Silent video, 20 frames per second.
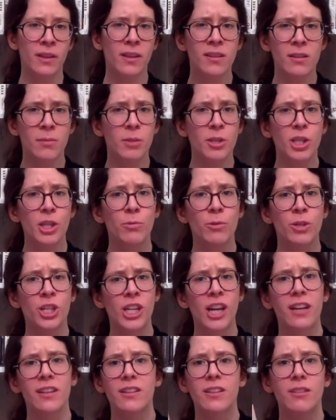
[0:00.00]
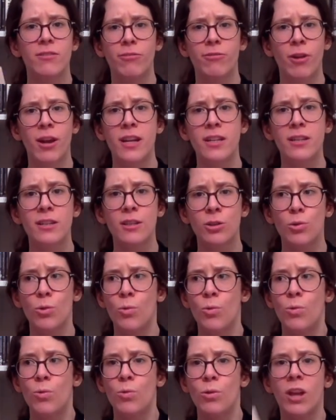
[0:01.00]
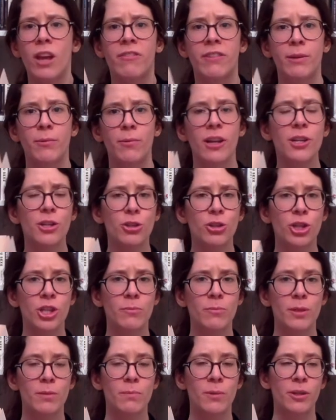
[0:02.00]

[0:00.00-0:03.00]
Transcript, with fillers: Doesn't mean she rejects friends or loving relationships,